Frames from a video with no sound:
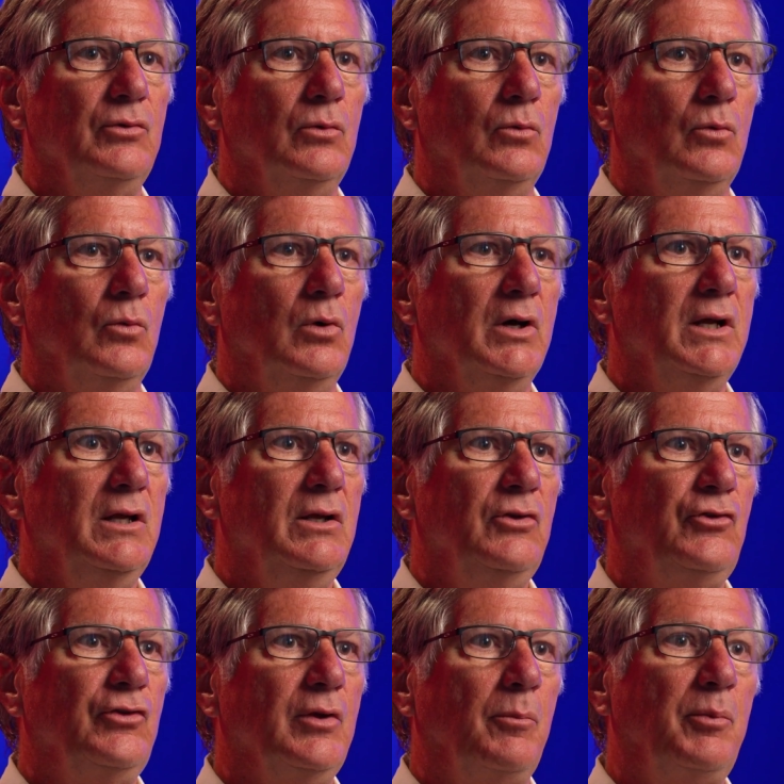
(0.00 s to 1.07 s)
what
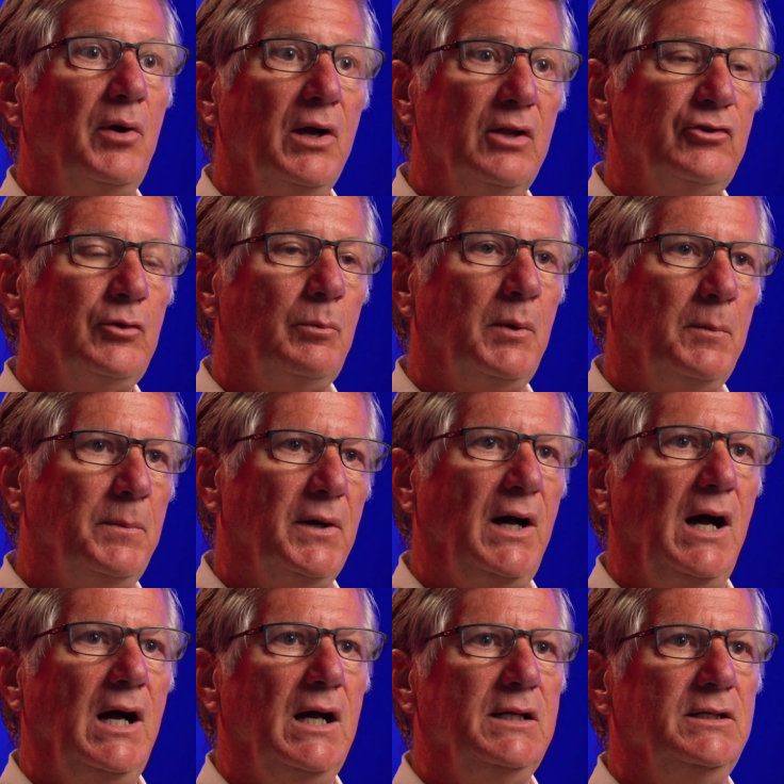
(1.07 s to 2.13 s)
is the principle
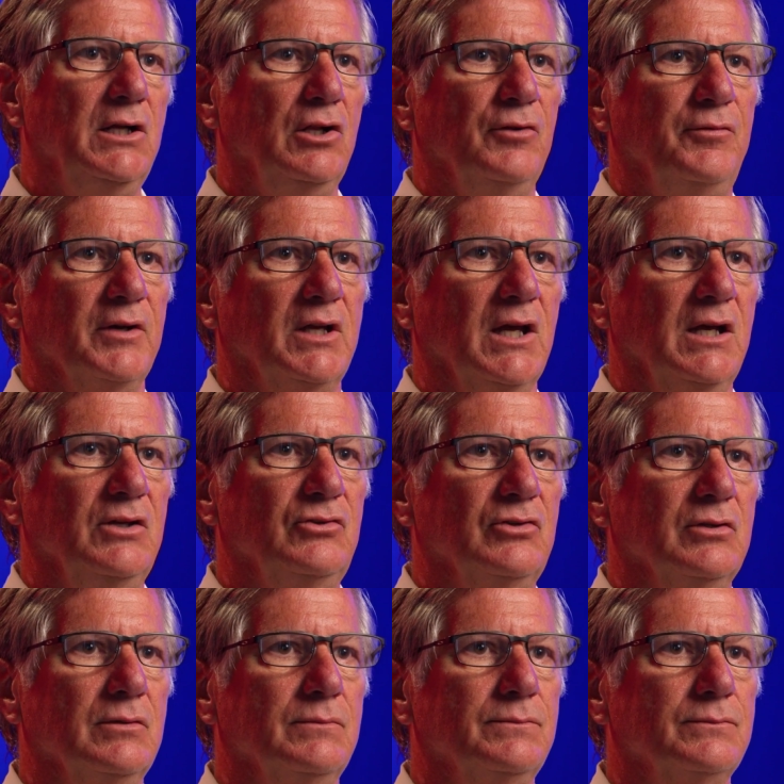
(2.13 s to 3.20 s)
behind nullification?